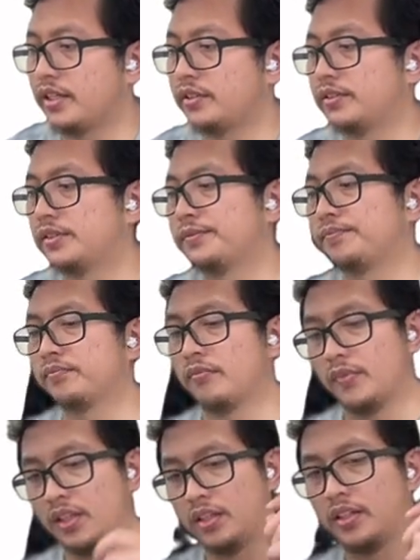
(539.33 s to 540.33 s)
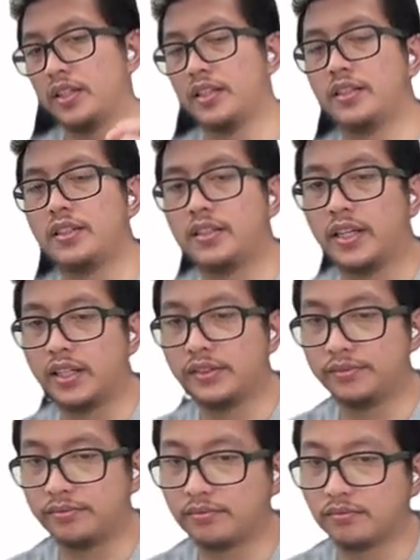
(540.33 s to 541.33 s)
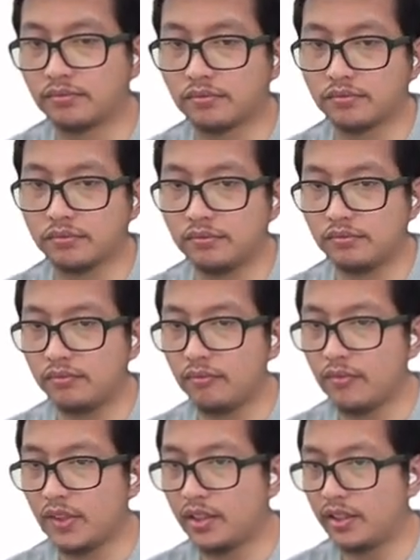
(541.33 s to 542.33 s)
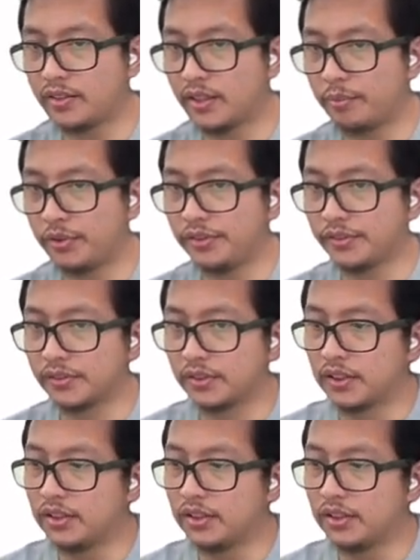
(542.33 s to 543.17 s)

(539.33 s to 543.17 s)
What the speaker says: Done. Then the second example.